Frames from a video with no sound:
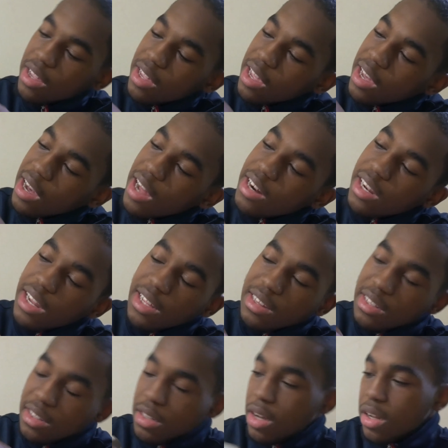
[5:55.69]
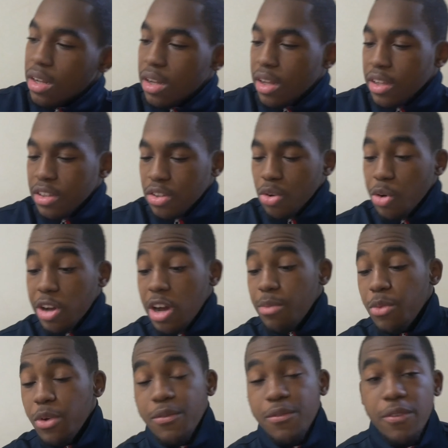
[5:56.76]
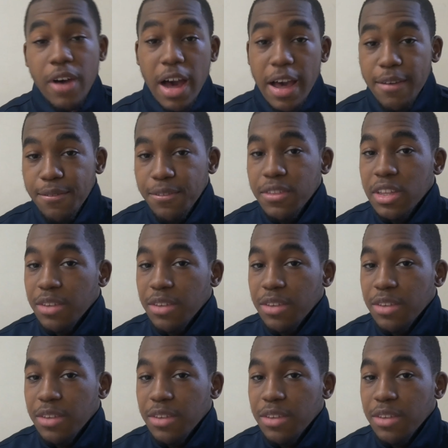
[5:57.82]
Yeah, kind of like this color lace. So it come with 5